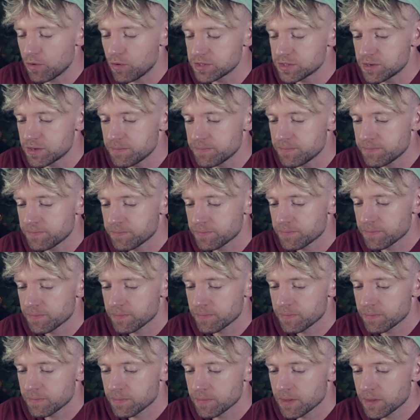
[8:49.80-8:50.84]
awesome,
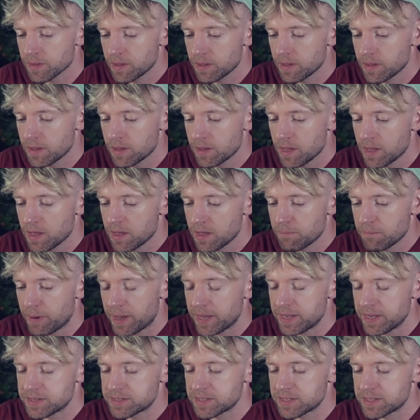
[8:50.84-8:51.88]

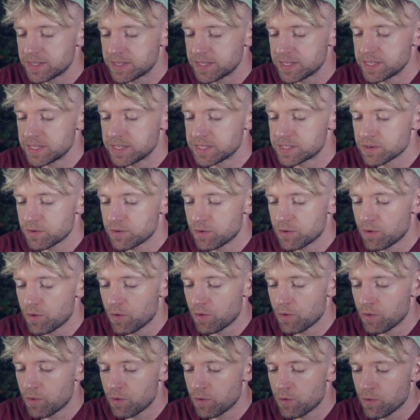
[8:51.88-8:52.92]
paste these
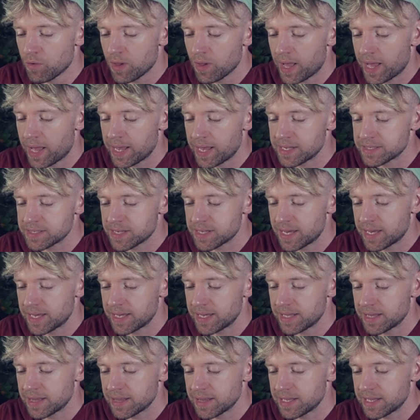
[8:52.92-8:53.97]
all as
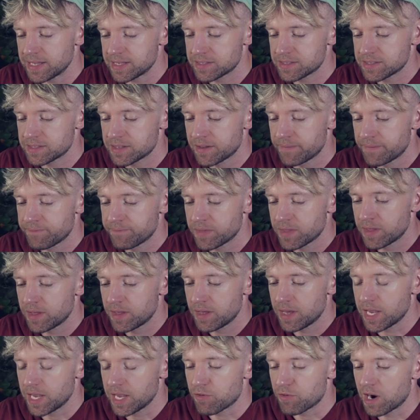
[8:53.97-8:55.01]
a list.
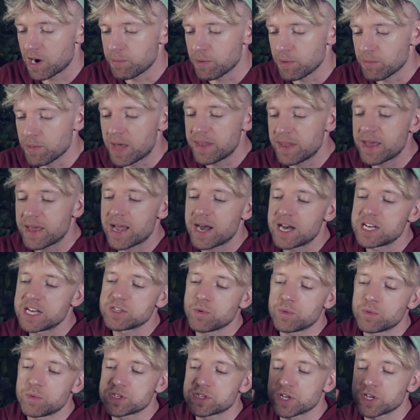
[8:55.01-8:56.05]
Incredible. And then
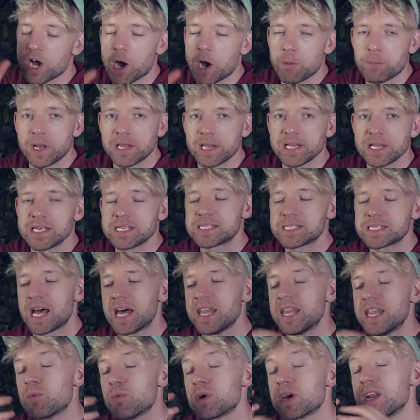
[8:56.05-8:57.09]
guys, we're just going to copy the list
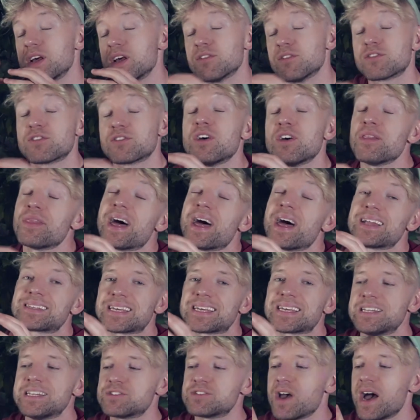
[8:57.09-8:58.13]
and then we're going to insert that
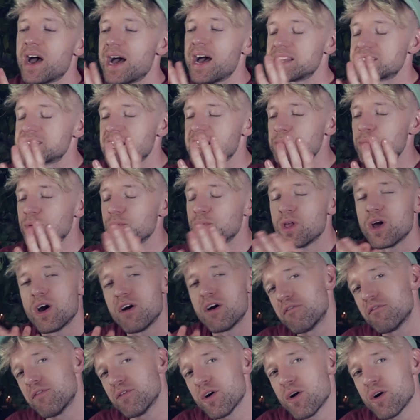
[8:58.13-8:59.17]
into Airtable
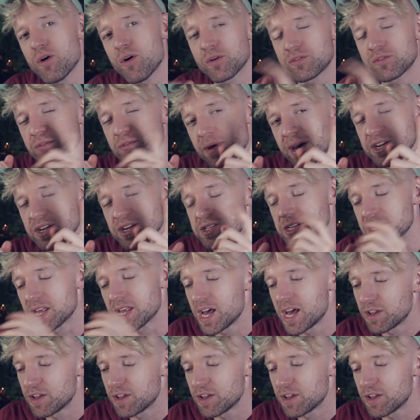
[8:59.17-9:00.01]
for our automation